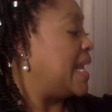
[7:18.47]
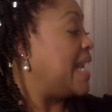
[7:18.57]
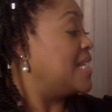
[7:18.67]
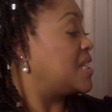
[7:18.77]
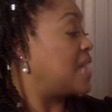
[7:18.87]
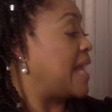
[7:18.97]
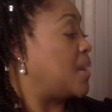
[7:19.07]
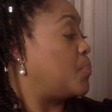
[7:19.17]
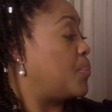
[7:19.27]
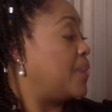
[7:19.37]
He is
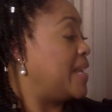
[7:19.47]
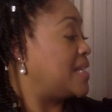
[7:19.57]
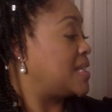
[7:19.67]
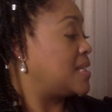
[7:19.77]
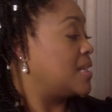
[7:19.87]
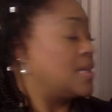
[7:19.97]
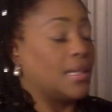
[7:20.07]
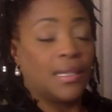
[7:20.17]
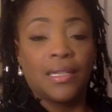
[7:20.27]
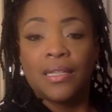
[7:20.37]
like a prince,
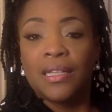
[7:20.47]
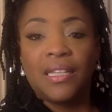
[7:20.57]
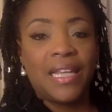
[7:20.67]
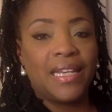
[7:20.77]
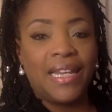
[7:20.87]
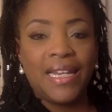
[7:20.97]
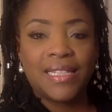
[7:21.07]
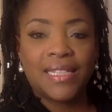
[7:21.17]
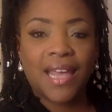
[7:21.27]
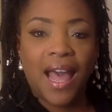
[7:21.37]
yet he
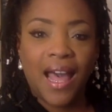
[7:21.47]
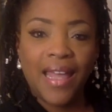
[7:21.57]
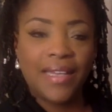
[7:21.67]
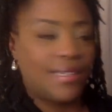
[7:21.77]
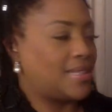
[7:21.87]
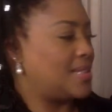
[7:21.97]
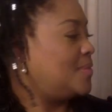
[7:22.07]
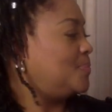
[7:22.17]
is kind."